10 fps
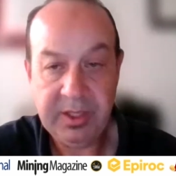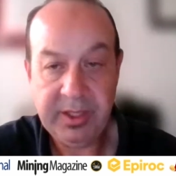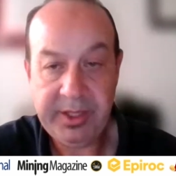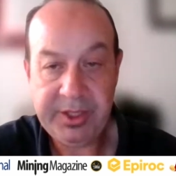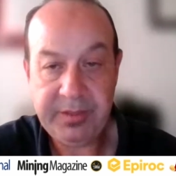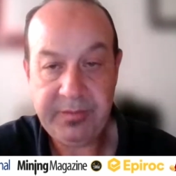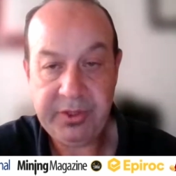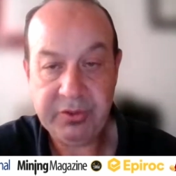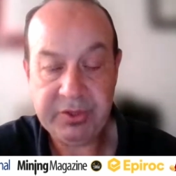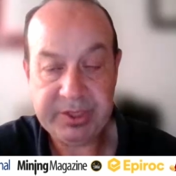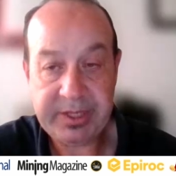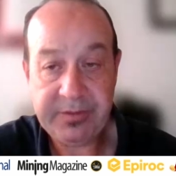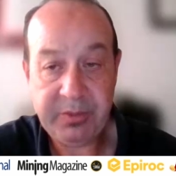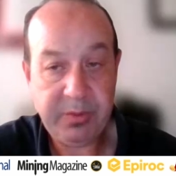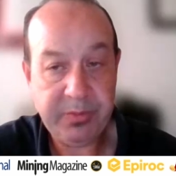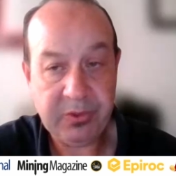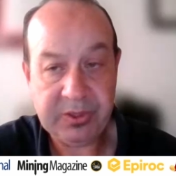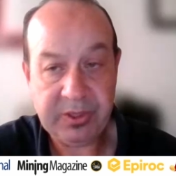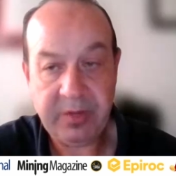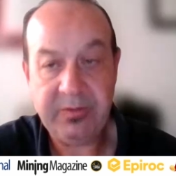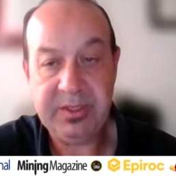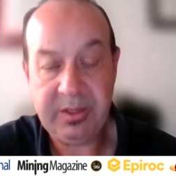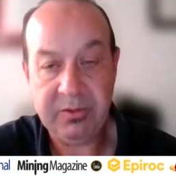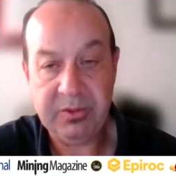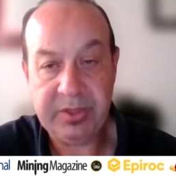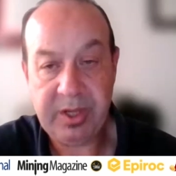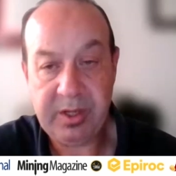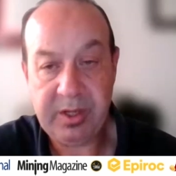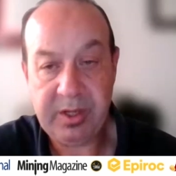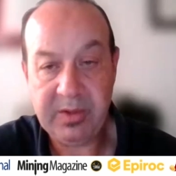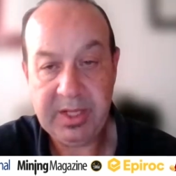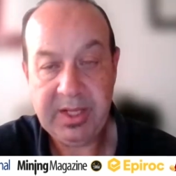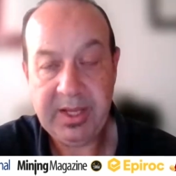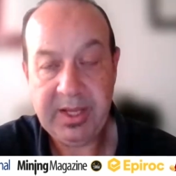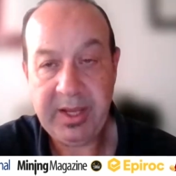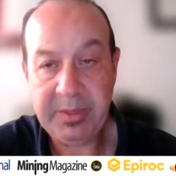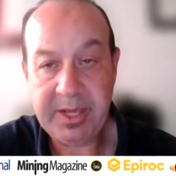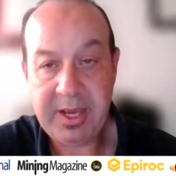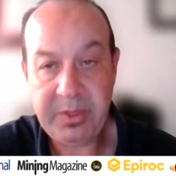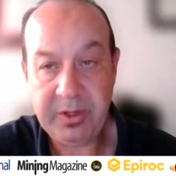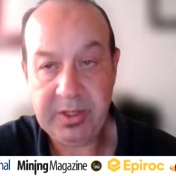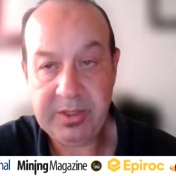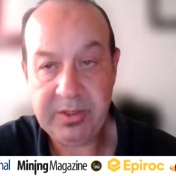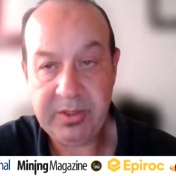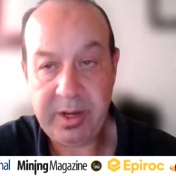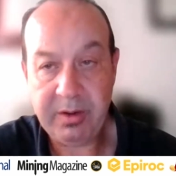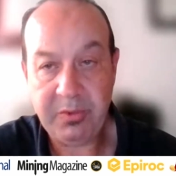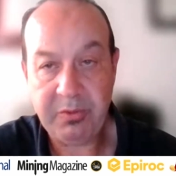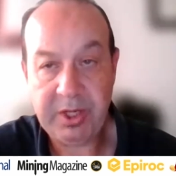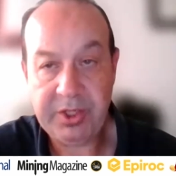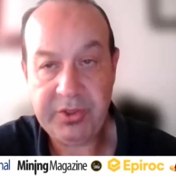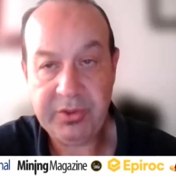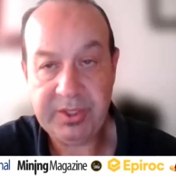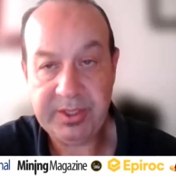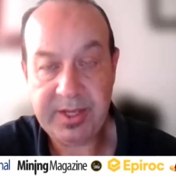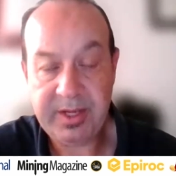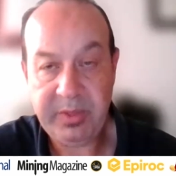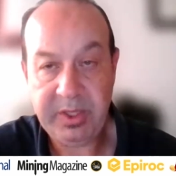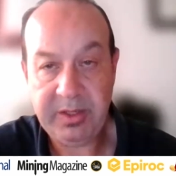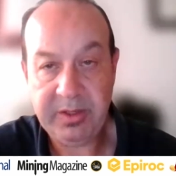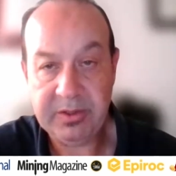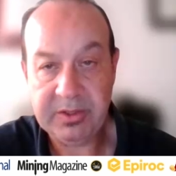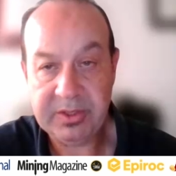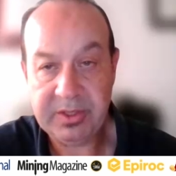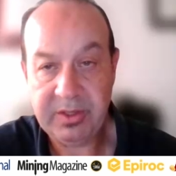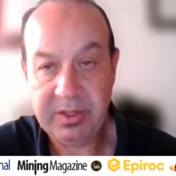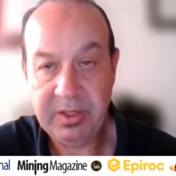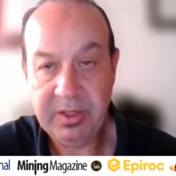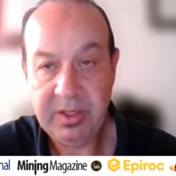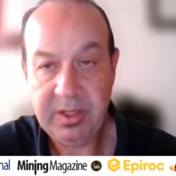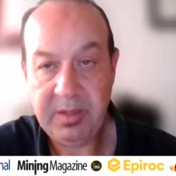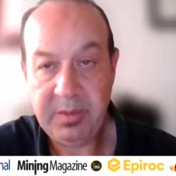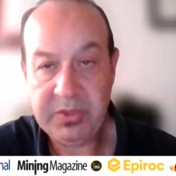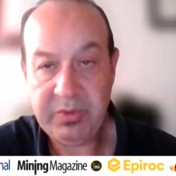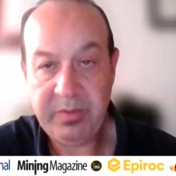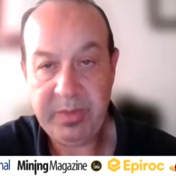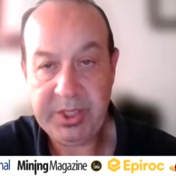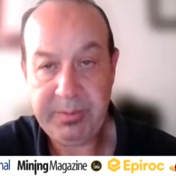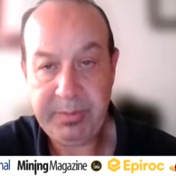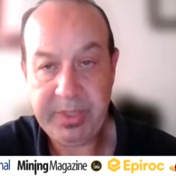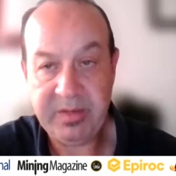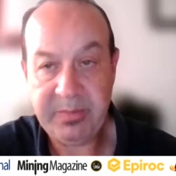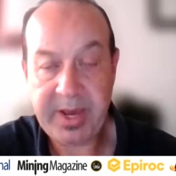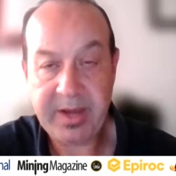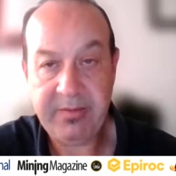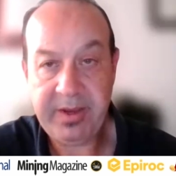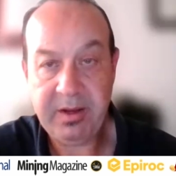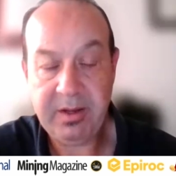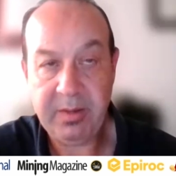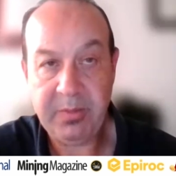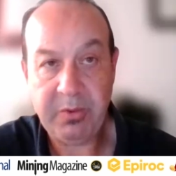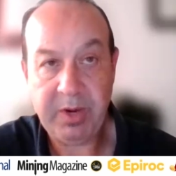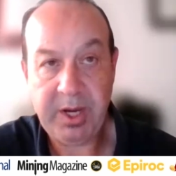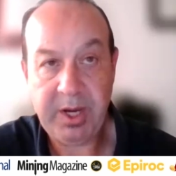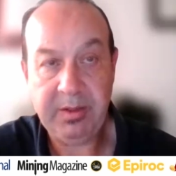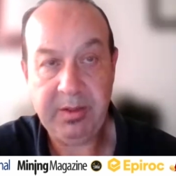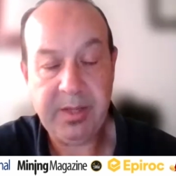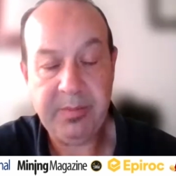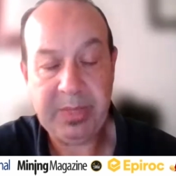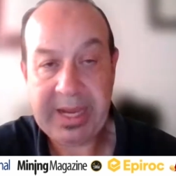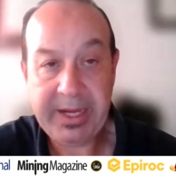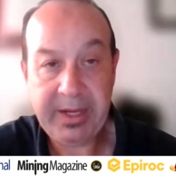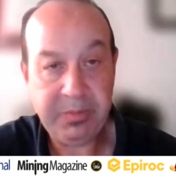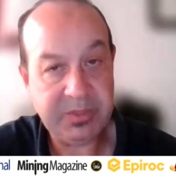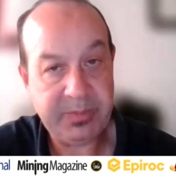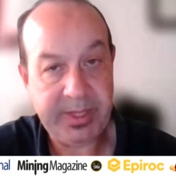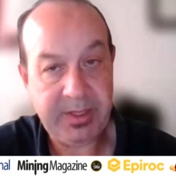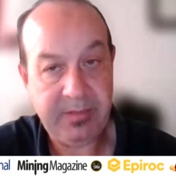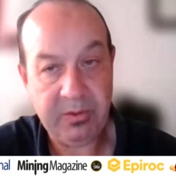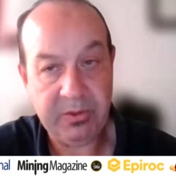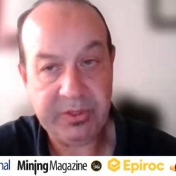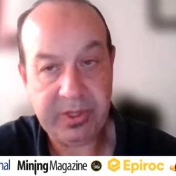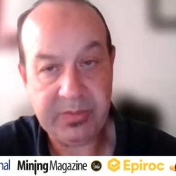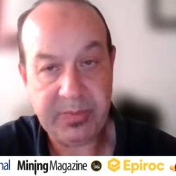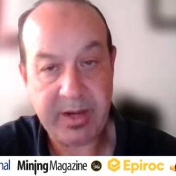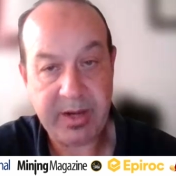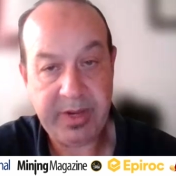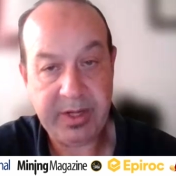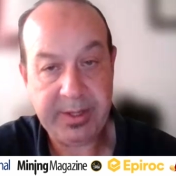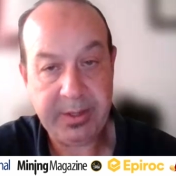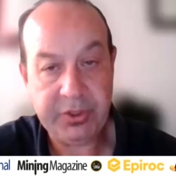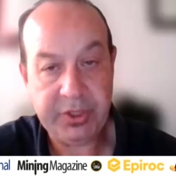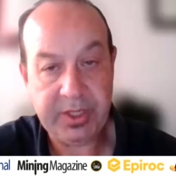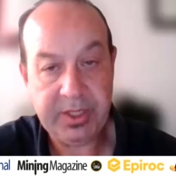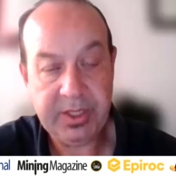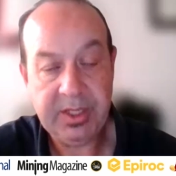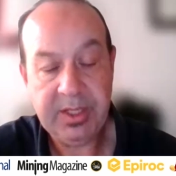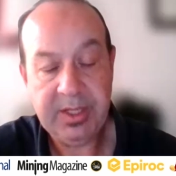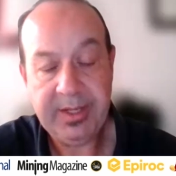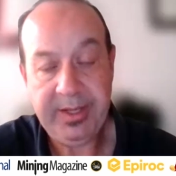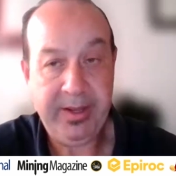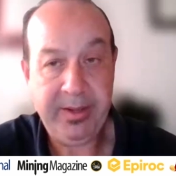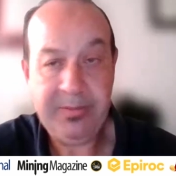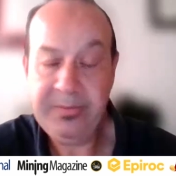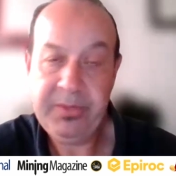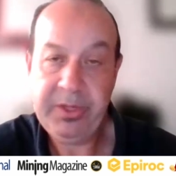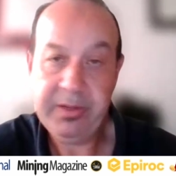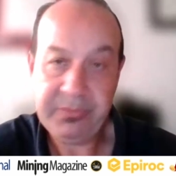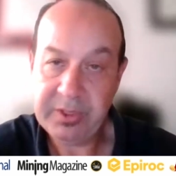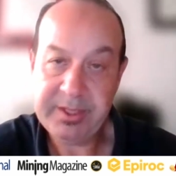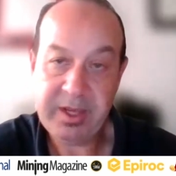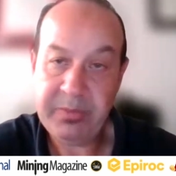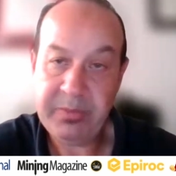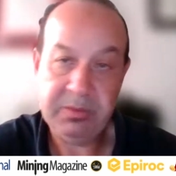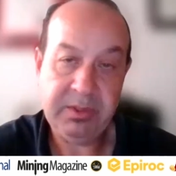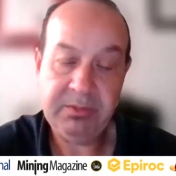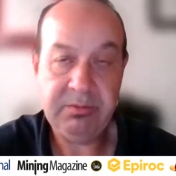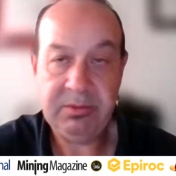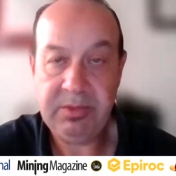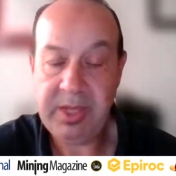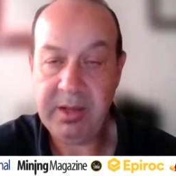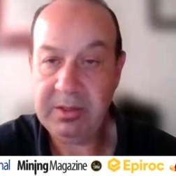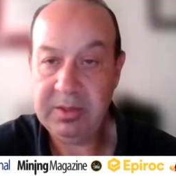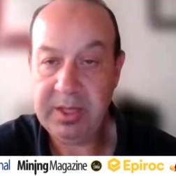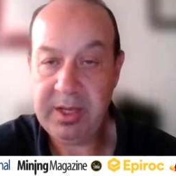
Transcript: each individual safety reports, and obviously also now uh, KPIs on our operational sustainability goals. So um, it's really much embedded part of our operating um, planning perspective and also as part of our culture. Um, you know, for example, our,